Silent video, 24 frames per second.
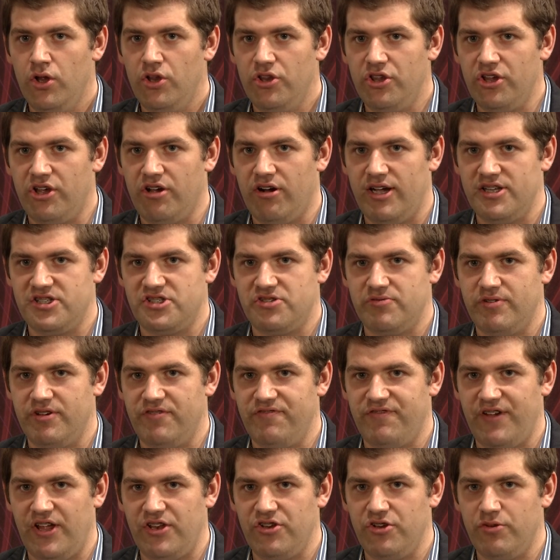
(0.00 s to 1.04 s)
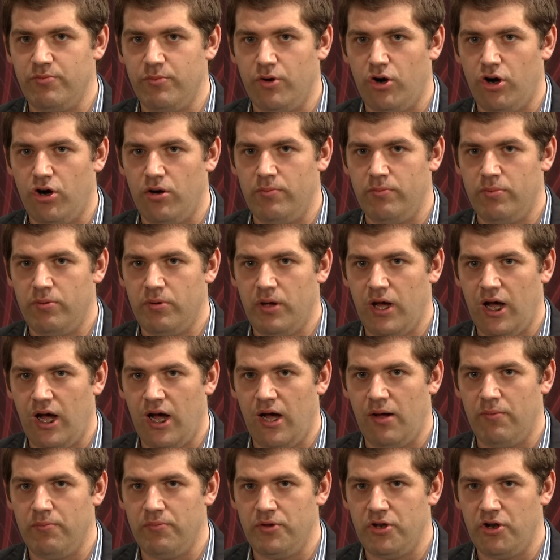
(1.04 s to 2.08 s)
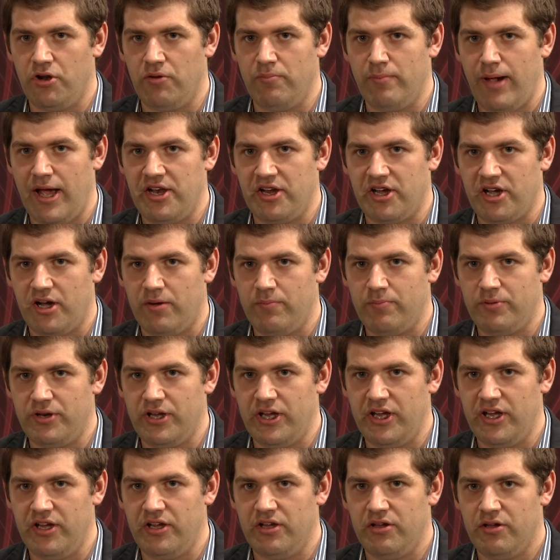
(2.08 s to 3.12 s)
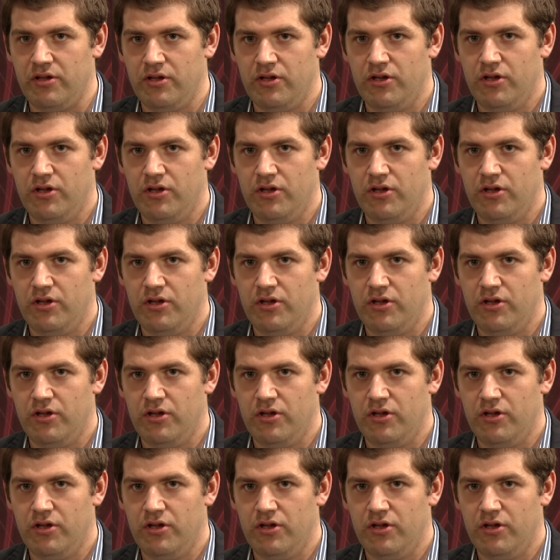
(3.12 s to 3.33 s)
the guys doing Venue Mob, um, you know, made a company